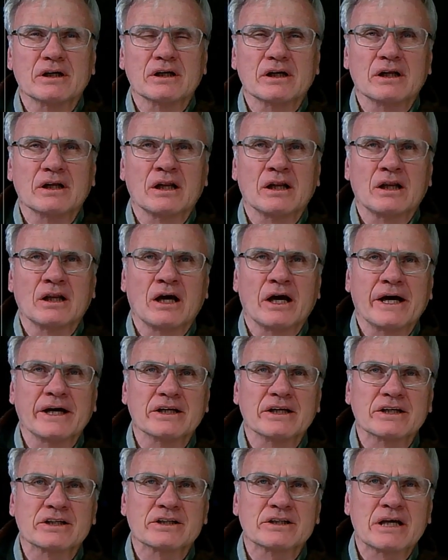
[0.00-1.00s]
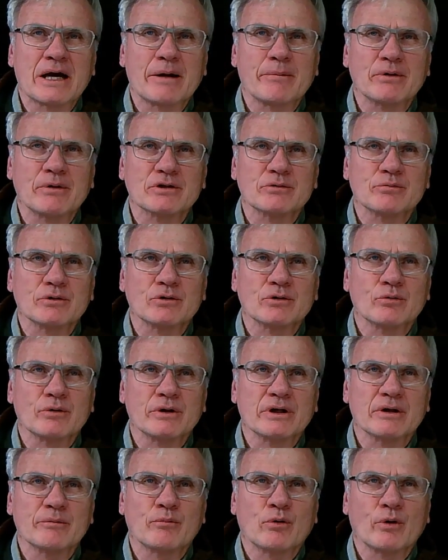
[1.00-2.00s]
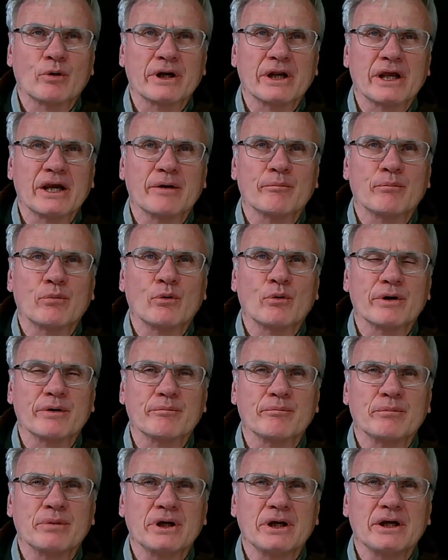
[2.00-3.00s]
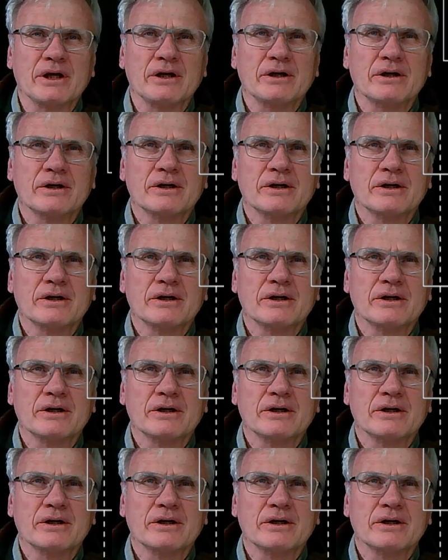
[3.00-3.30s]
a line established between point A and point B,